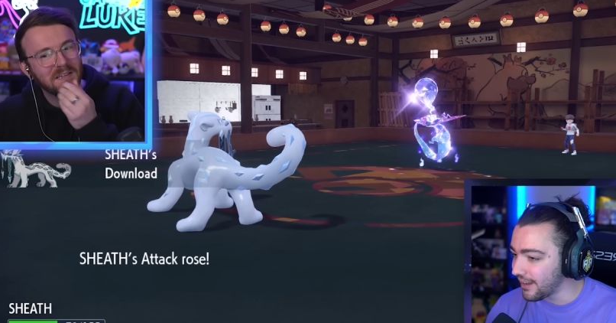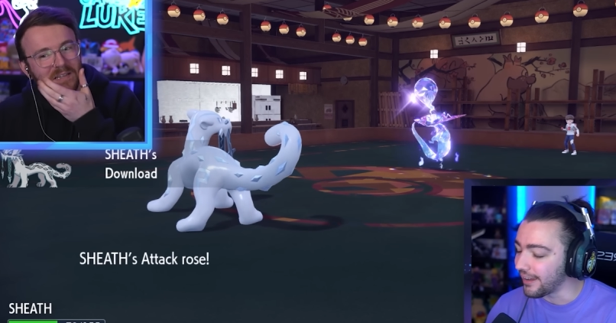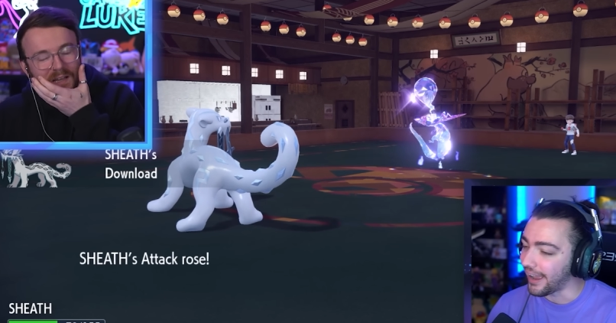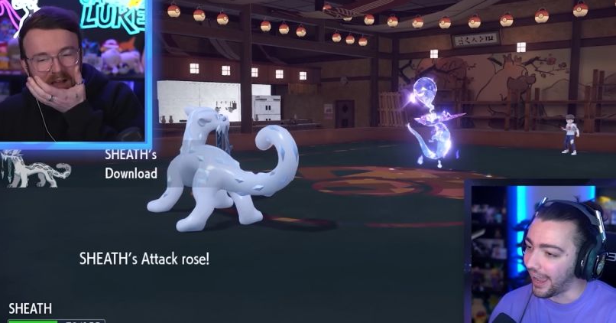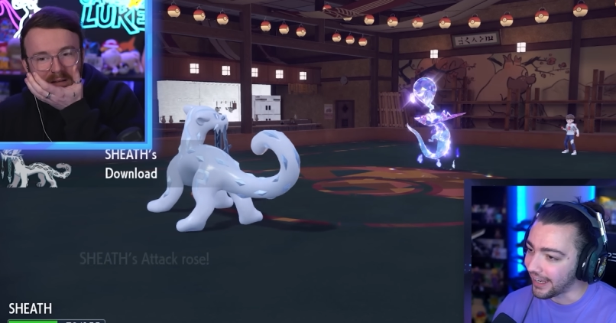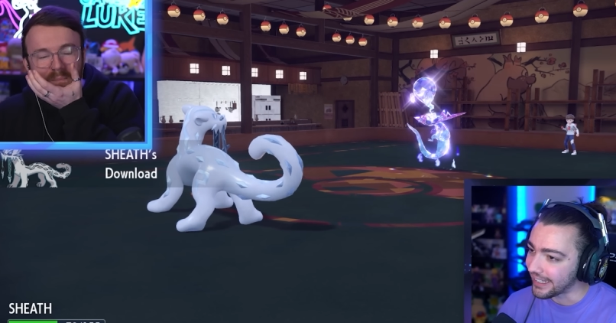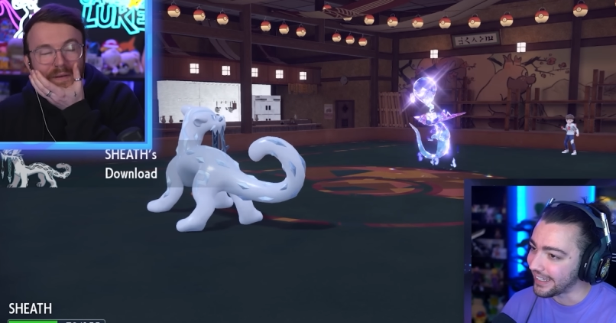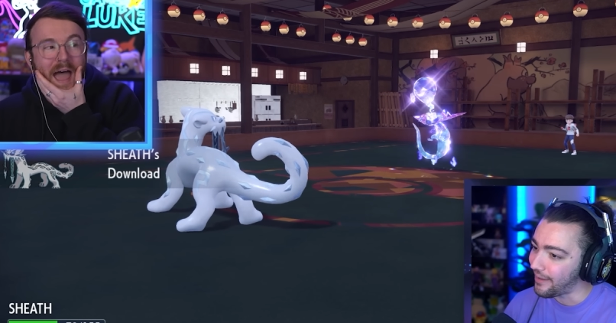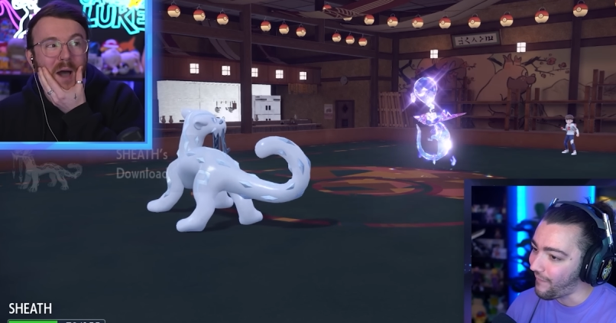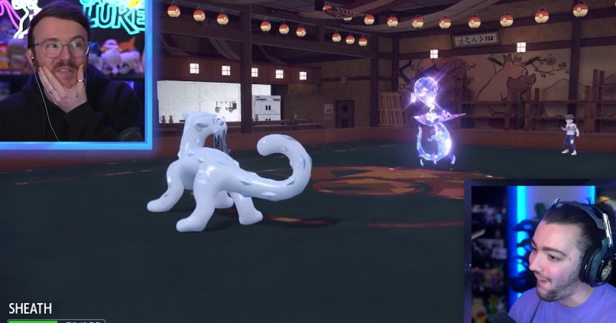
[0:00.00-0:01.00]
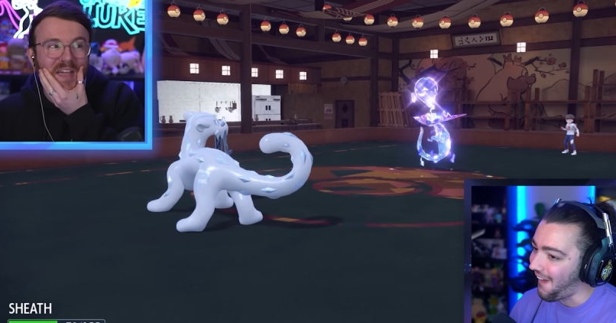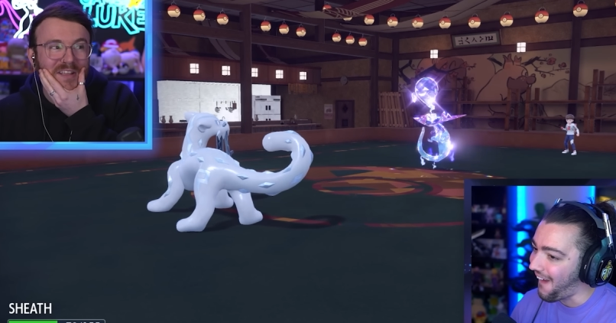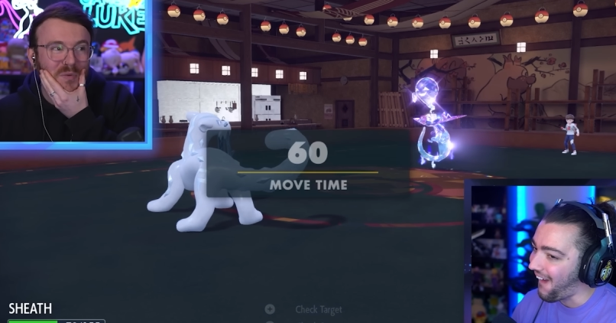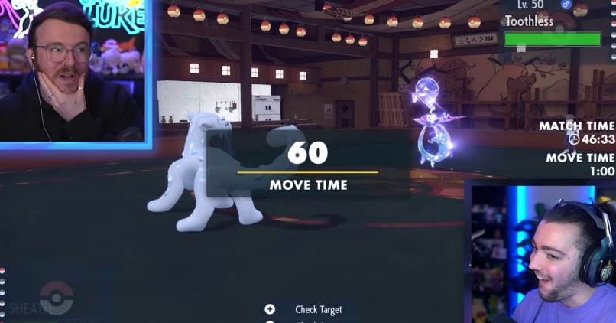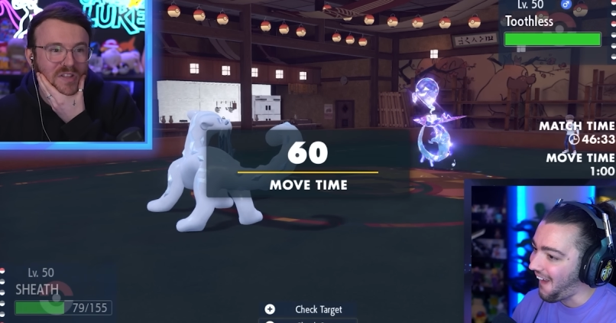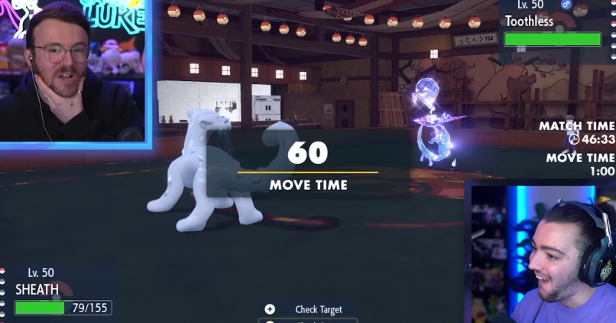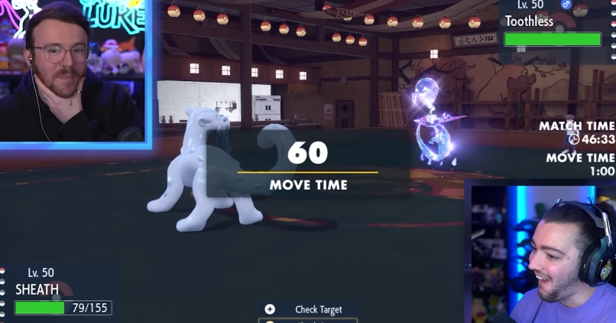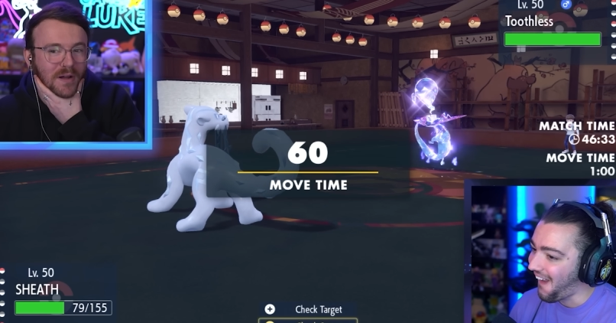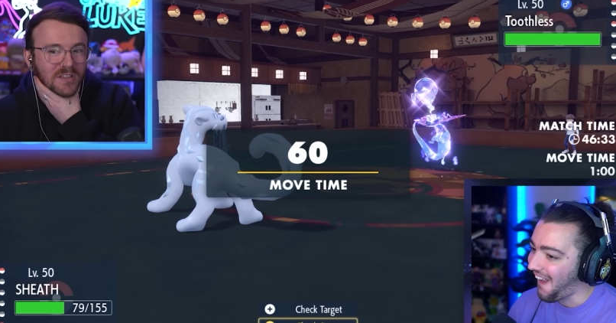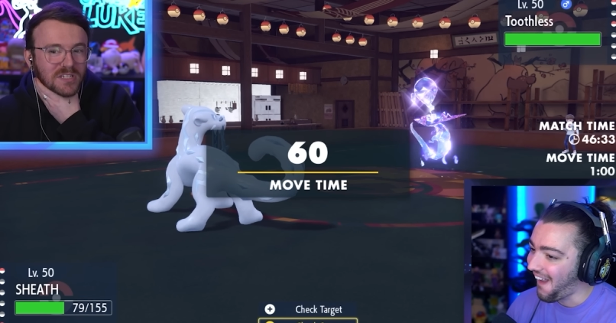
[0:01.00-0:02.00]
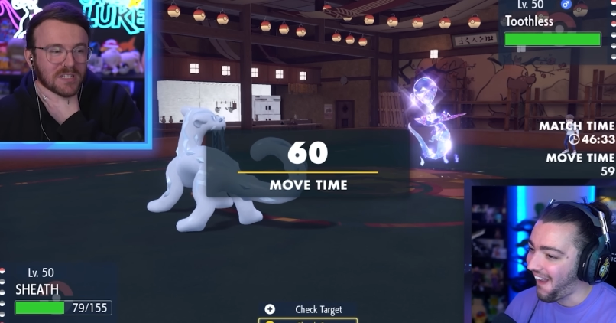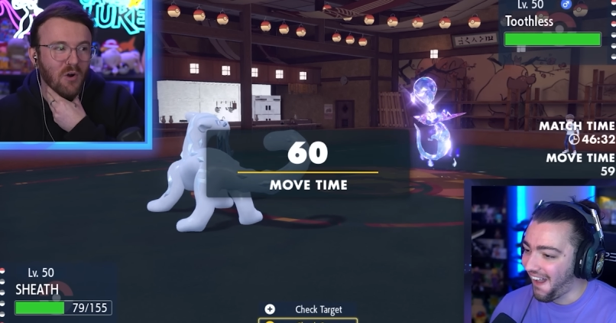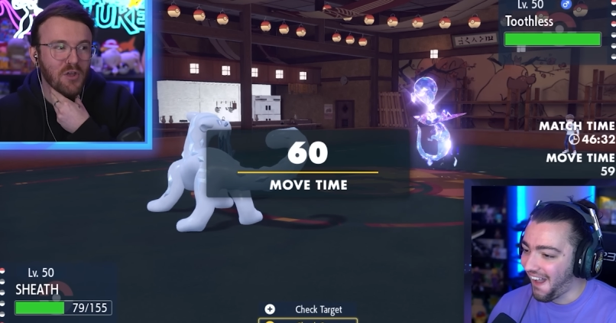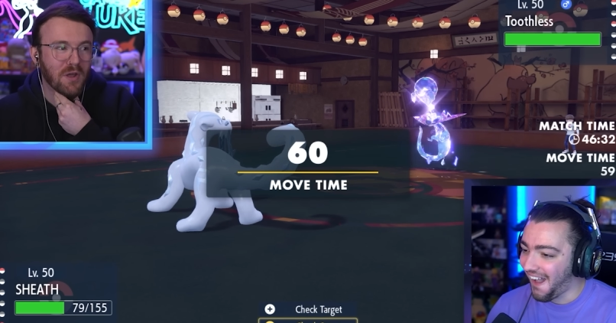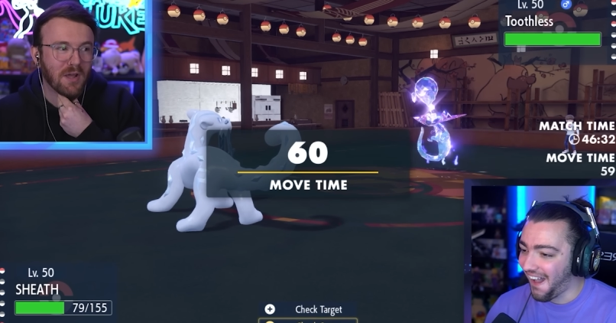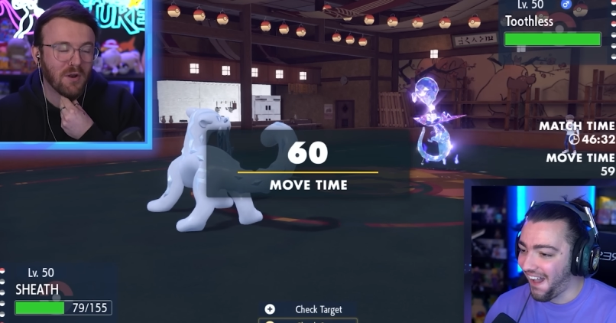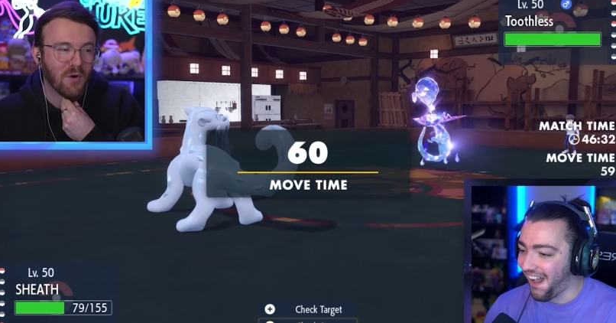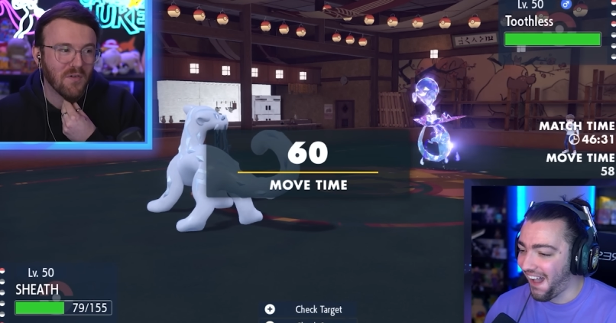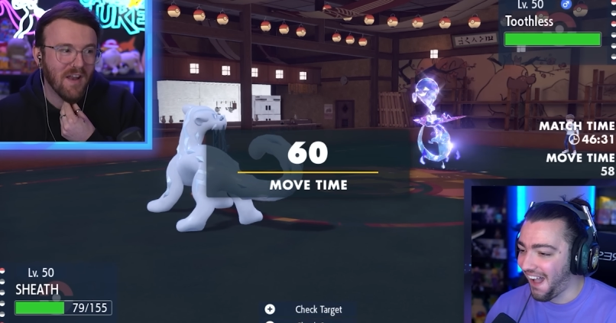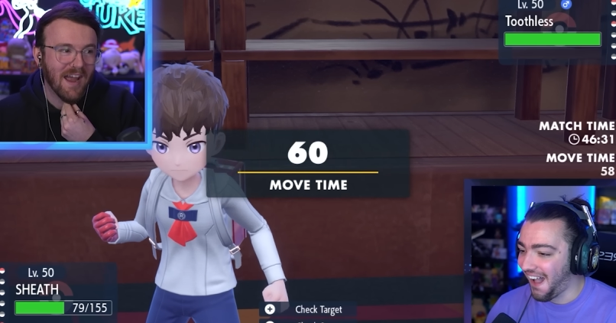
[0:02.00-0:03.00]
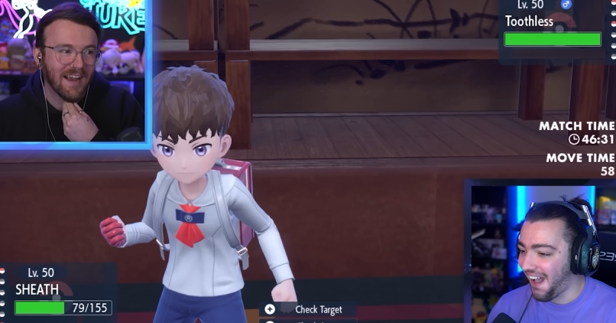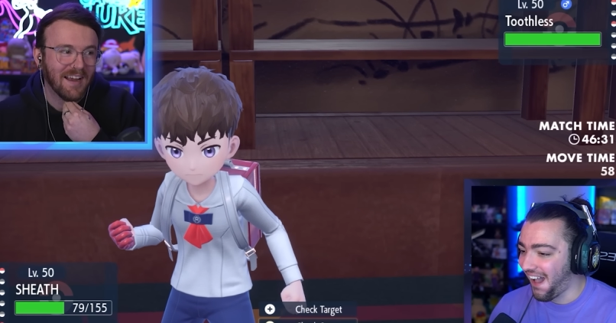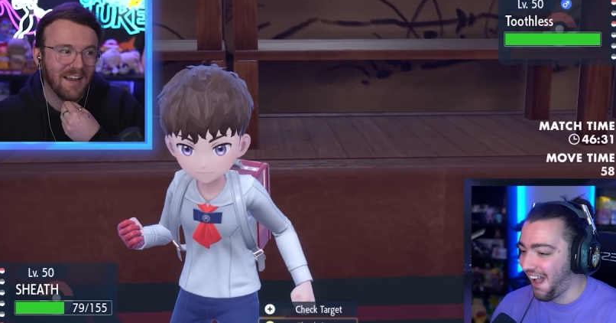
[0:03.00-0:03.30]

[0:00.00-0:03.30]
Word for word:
Speaker 1: Okay. Yeah. But now it's like, do I sucker punch, or are you gonna go to Corviknight?